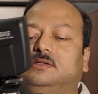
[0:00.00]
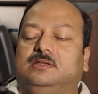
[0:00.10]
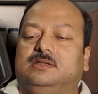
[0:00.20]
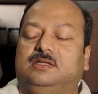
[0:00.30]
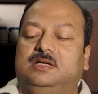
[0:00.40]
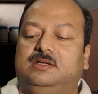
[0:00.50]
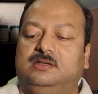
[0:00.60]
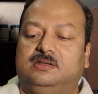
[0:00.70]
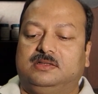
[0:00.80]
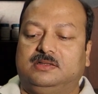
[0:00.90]
then
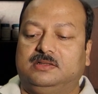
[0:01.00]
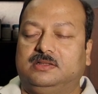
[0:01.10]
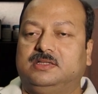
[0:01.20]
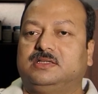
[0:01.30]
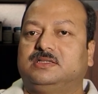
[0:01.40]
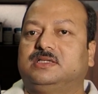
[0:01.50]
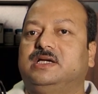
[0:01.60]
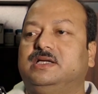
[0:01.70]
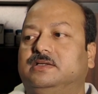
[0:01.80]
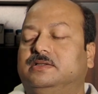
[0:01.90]
this is
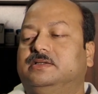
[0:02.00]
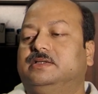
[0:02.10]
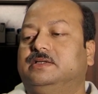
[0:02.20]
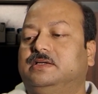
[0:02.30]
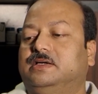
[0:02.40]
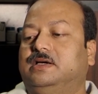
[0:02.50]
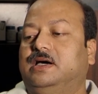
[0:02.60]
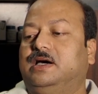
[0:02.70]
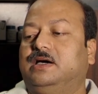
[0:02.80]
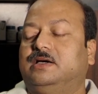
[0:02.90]
ready.
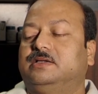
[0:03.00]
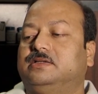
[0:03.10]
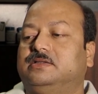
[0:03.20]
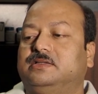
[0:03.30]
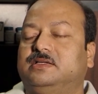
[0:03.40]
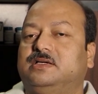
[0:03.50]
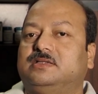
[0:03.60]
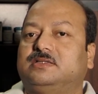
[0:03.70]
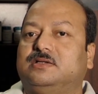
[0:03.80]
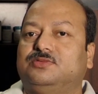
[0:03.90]
And there are
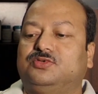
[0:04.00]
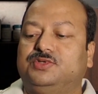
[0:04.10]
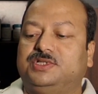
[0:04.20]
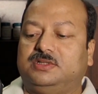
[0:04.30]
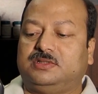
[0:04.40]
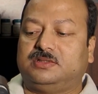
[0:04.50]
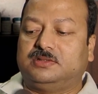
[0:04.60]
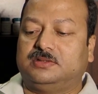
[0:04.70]
some switches,